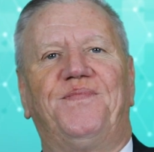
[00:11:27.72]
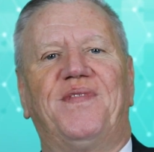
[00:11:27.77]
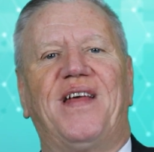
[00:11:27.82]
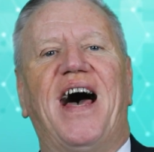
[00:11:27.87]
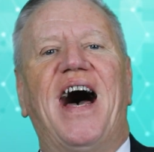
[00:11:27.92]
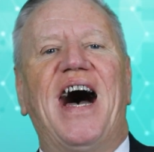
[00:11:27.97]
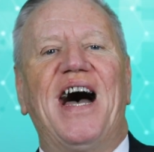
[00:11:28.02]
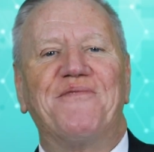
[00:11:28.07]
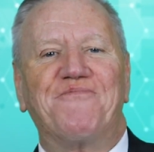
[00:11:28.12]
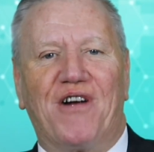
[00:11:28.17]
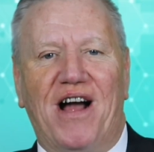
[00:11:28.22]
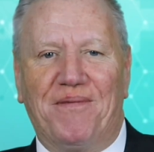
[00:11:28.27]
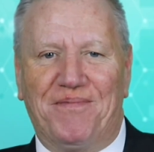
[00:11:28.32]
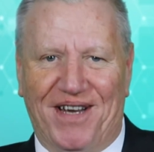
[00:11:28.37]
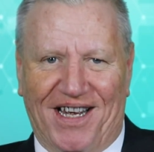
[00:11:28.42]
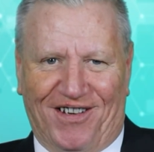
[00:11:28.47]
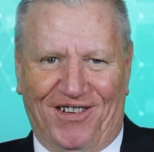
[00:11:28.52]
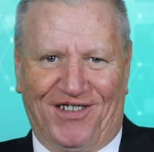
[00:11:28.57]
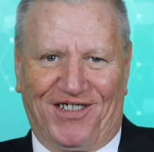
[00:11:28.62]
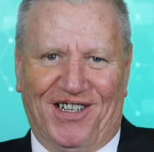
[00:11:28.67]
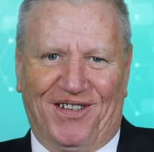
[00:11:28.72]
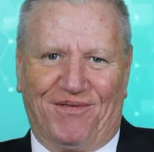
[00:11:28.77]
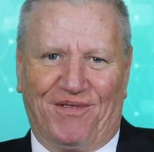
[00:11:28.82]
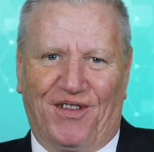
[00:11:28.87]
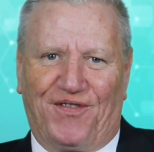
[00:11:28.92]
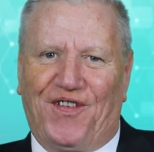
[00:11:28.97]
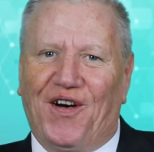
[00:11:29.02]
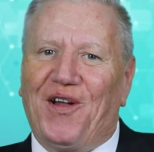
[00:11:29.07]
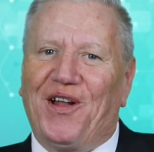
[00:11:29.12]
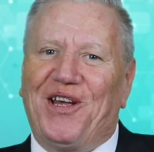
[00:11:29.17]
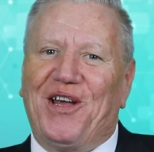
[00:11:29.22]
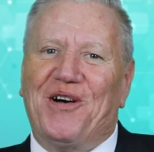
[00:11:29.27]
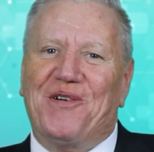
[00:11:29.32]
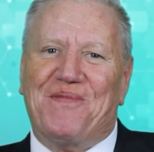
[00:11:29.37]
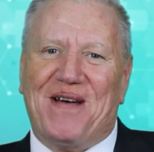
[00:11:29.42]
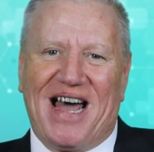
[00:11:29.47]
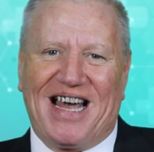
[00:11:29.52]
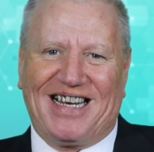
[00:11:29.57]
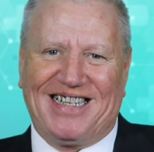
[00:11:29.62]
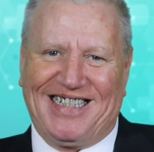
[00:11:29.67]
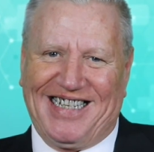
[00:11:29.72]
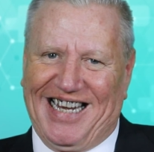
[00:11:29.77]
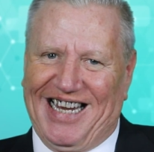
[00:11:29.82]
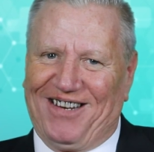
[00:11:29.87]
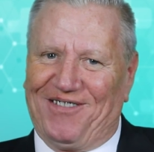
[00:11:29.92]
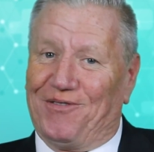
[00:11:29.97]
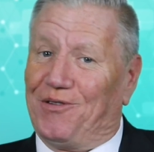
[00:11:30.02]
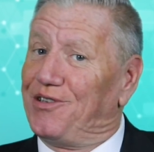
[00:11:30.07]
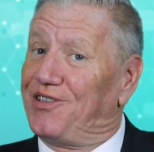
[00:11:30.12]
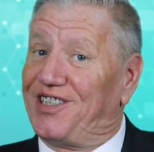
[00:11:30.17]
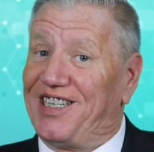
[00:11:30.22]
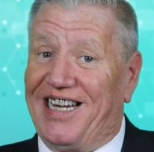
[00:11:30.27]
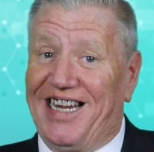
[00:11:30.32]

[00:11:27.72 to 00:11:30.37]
I'm Rob Nicholson with Folio Magazine. We'll see